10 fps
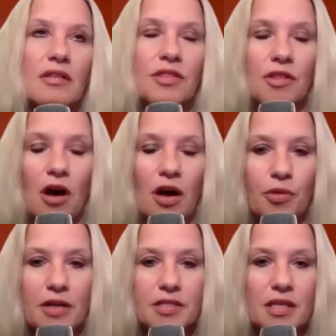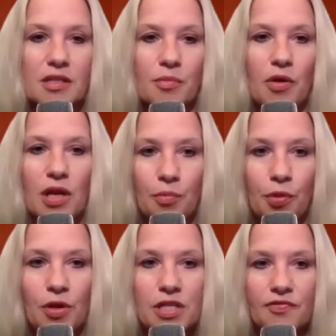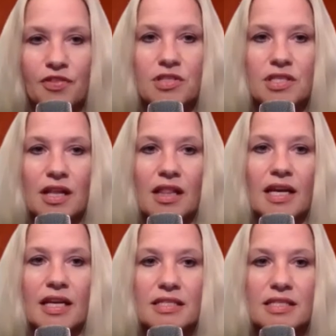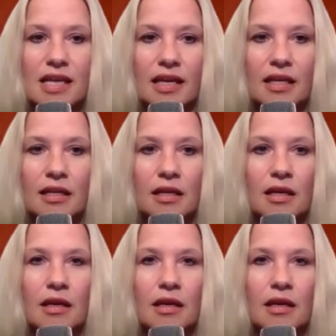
thought process about employees first and clients second.